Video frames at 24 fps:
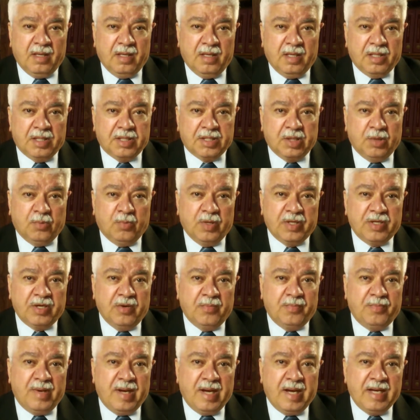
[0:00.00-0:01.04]
So what
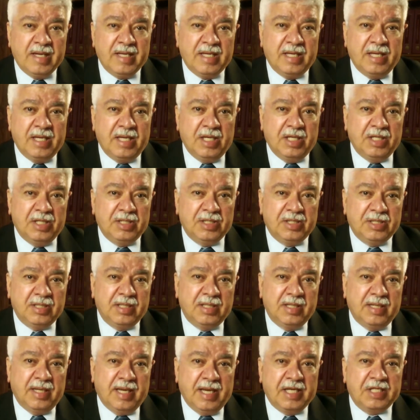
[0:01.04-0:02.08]
you're buying is
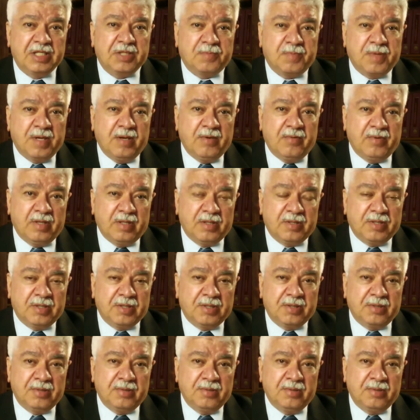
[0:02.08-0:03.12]

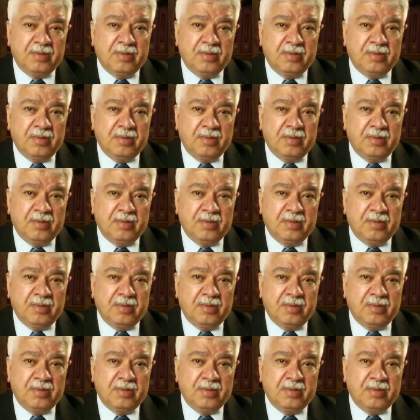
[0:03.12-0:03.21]
experience.